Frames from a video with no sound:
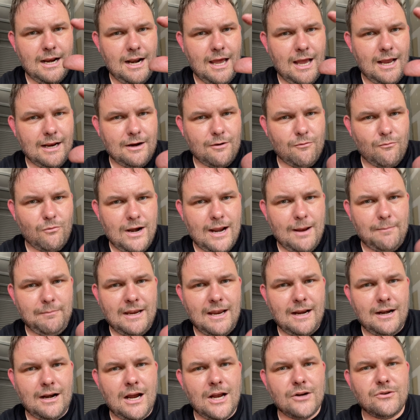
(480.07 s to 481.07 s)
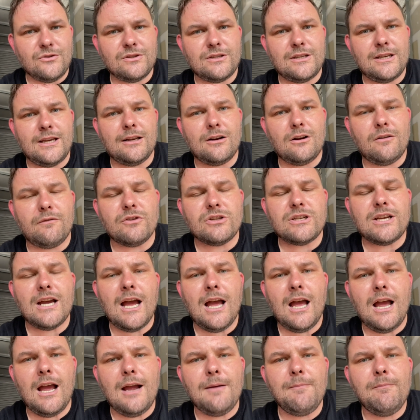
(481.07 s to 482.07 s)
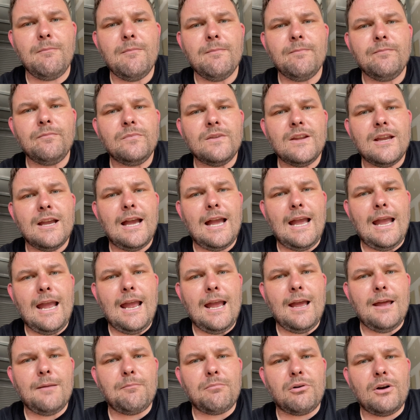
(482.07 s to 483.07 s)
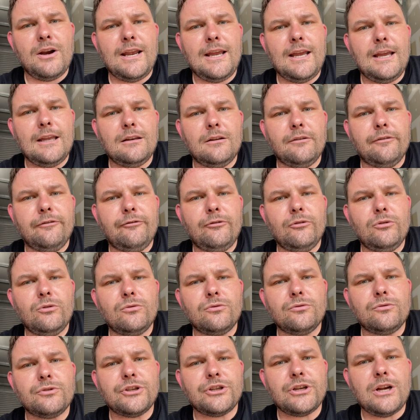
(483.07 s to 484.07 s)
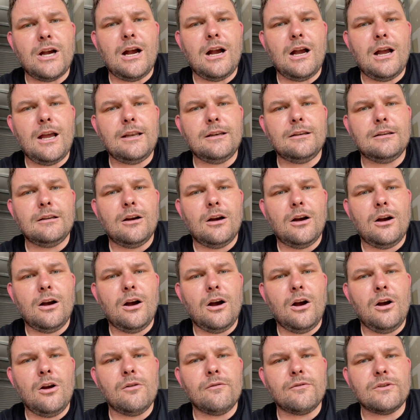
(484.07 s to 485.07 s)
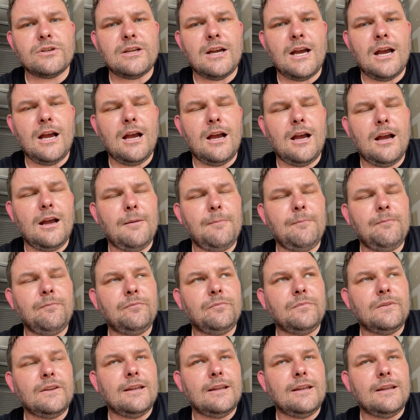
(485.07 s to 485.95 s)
I can ramp that nitrous in over time and bring in the full shot over time.